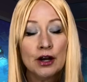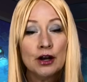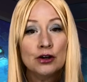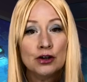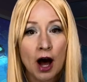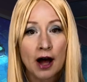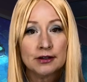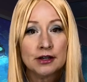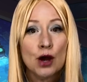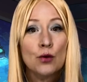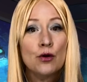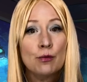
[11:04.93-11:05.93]
not
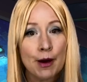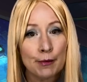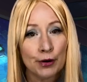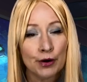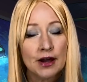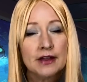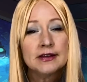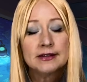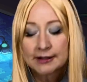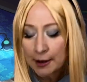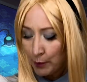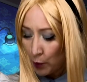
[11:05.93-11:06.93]
remember the
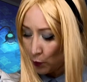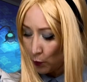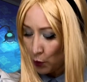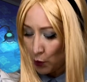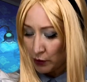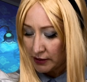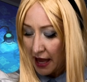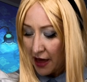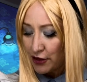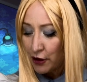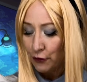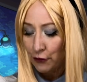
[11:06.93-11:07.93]
simple rules
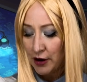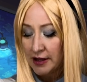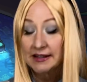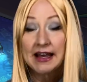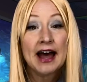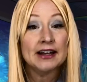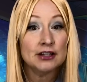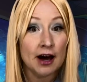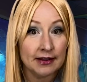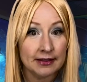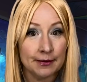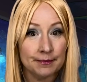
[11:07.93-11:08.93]
their friends had
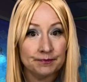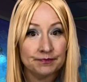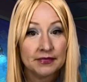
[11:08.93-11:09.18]
taught them